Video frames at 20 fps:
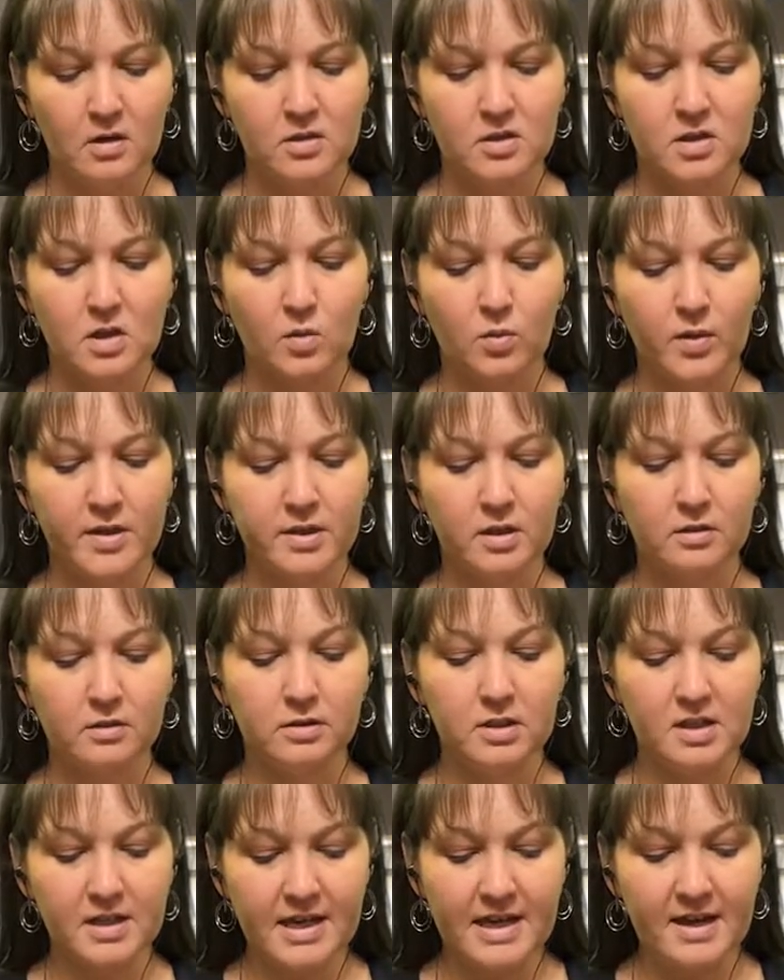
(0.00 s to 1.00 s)
So when you're
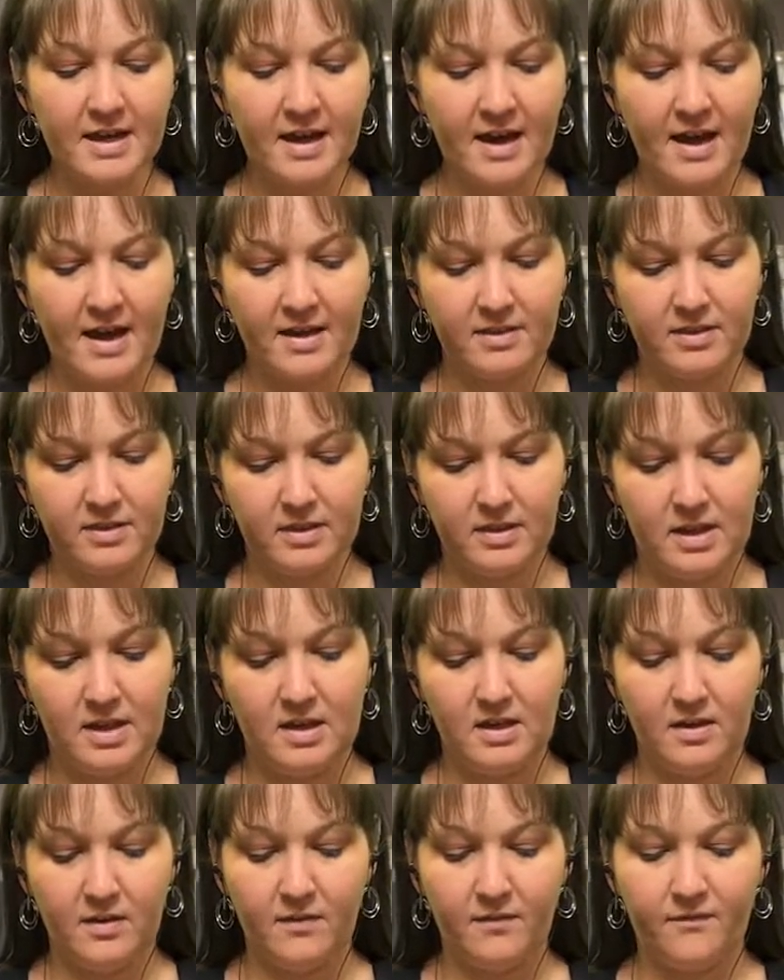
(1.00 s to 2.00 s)
looking at
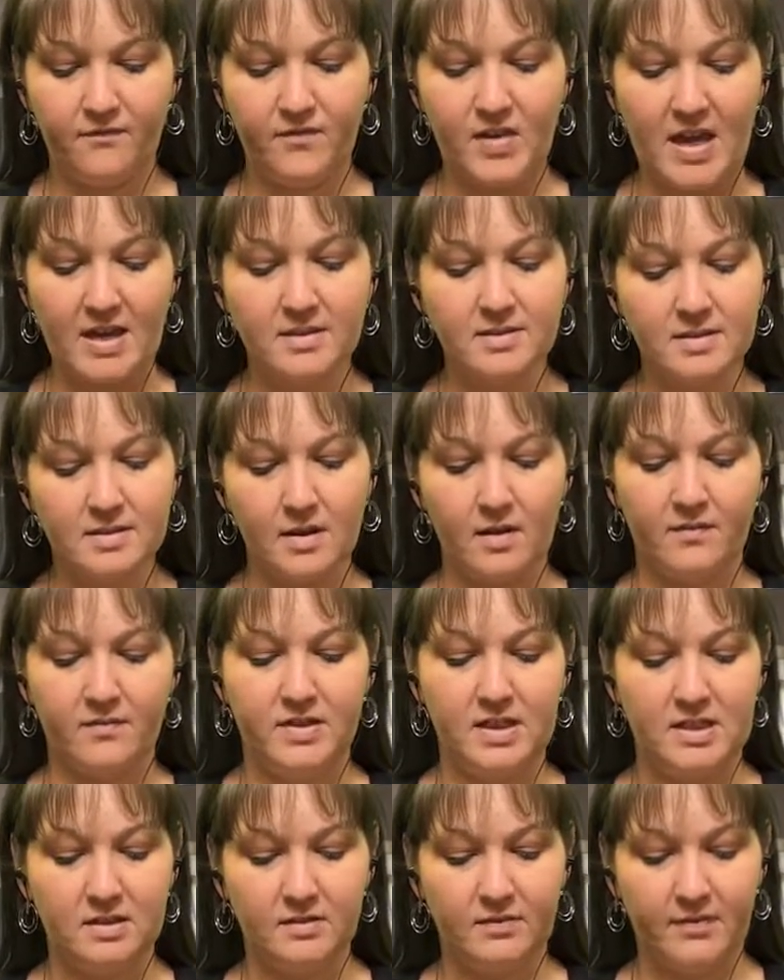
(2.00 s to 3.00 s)
the face of
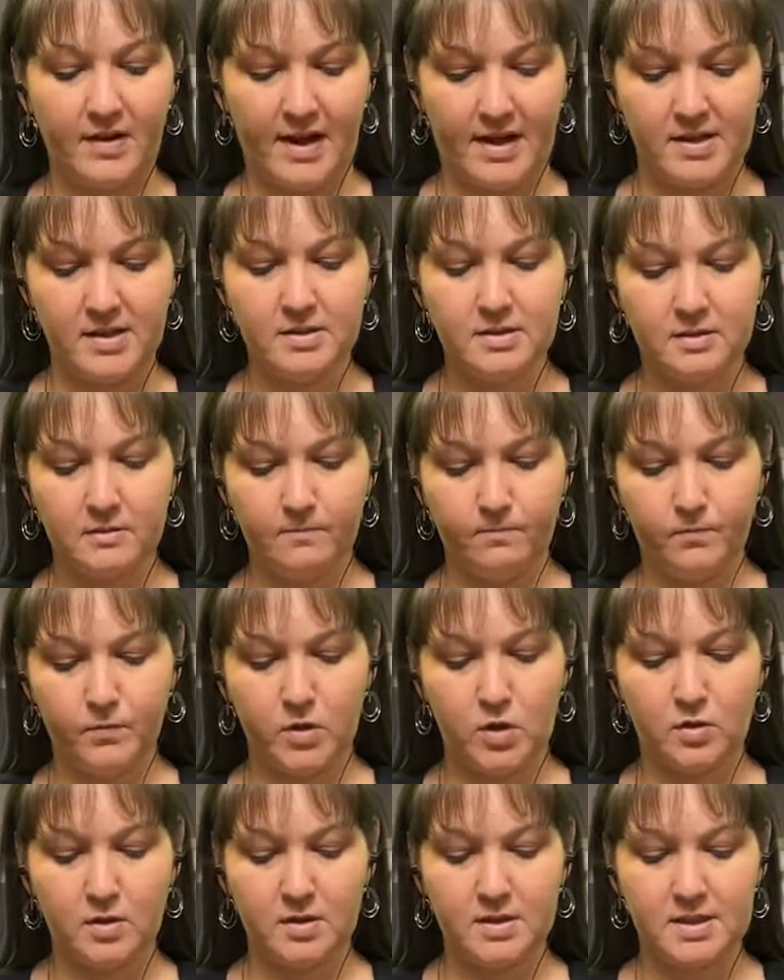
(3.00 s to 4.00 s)
the device,
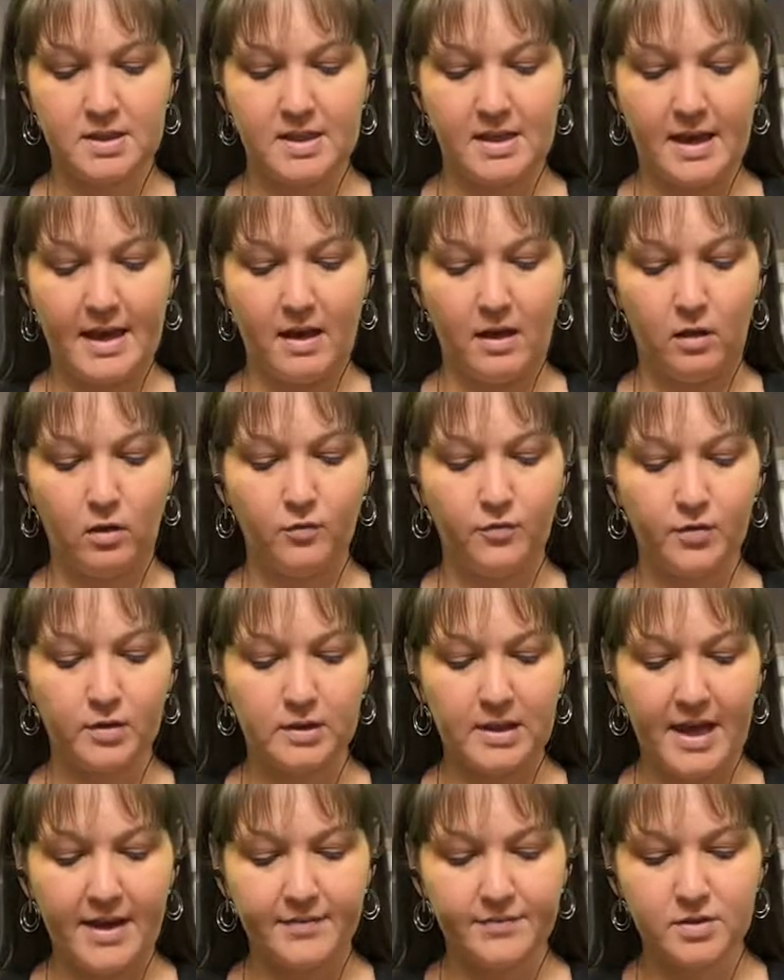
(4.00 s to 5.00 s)
you can see L for
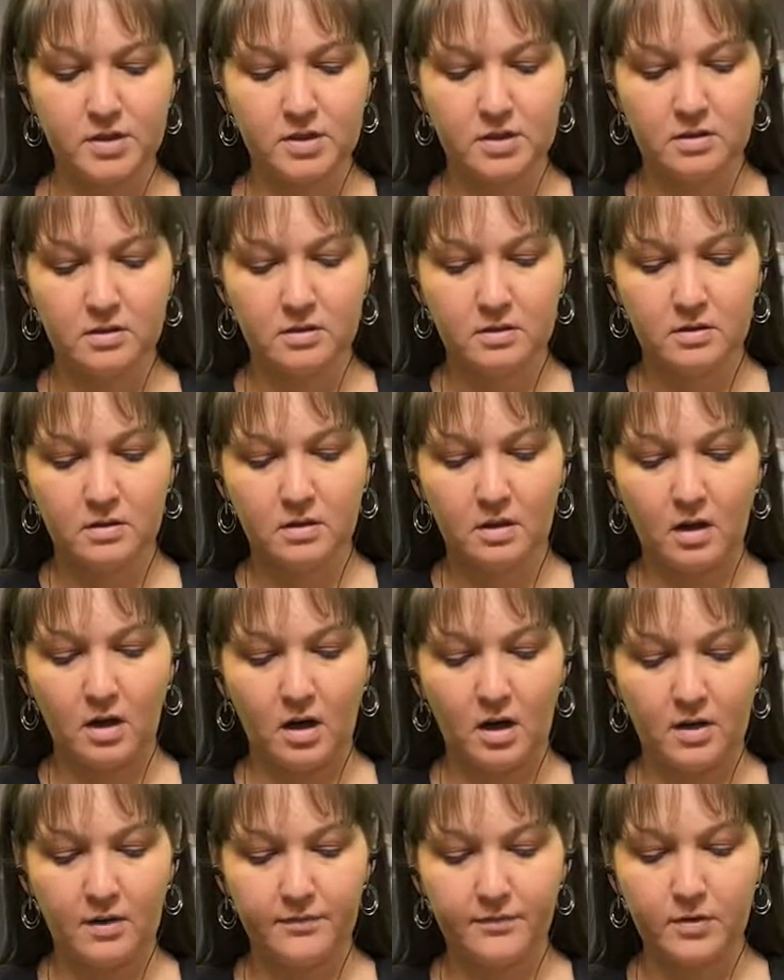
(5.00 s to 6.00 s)
left,
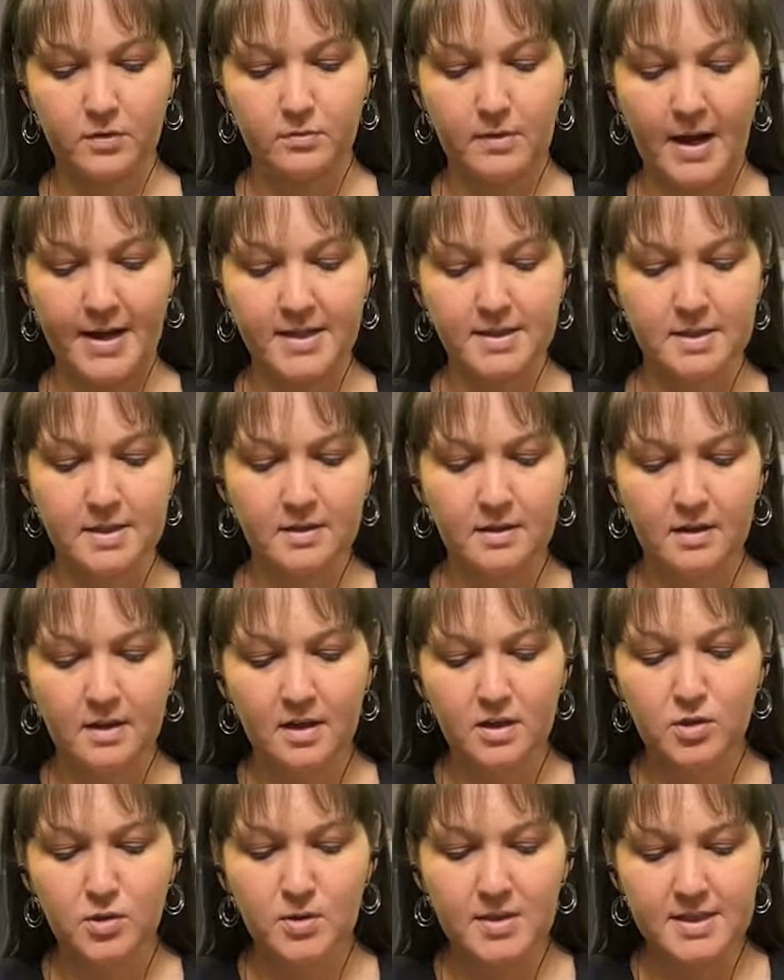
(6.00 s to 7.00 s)
R for right.
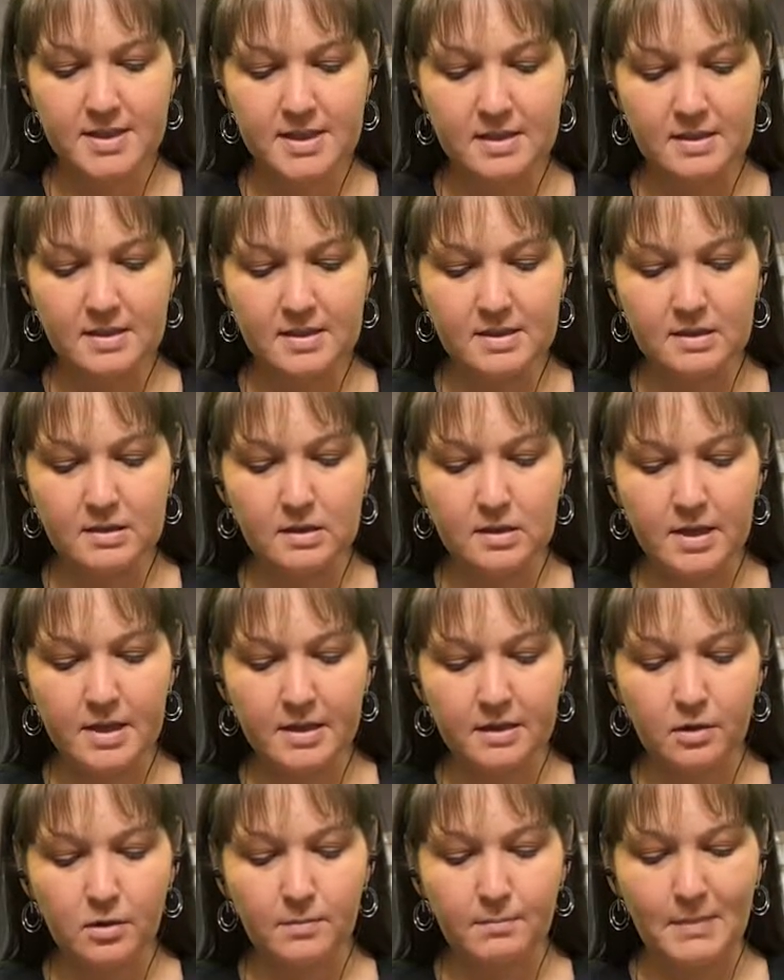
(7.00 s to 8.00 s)
You can see this
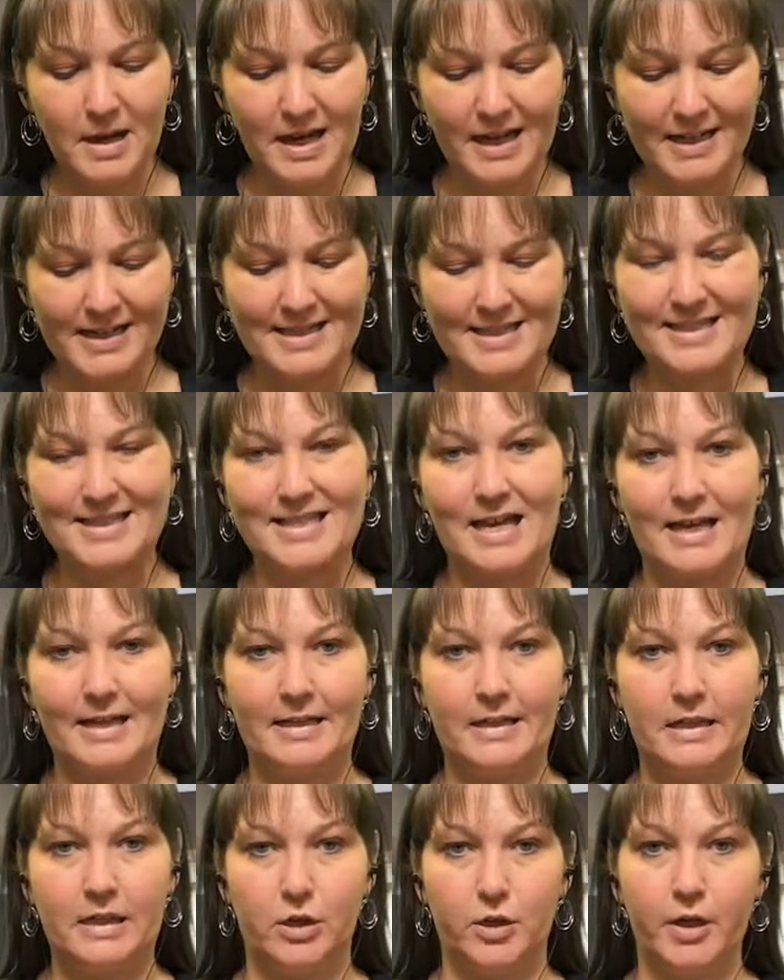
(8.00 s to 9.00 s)
little minus
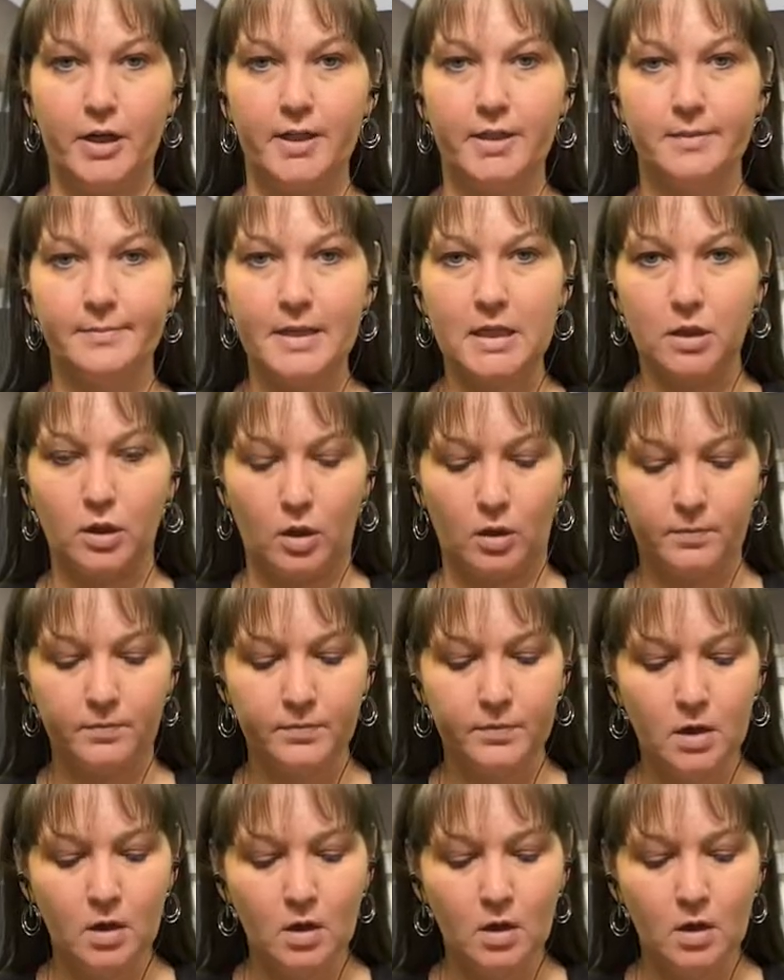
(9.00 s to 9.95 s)
sign here in the middle.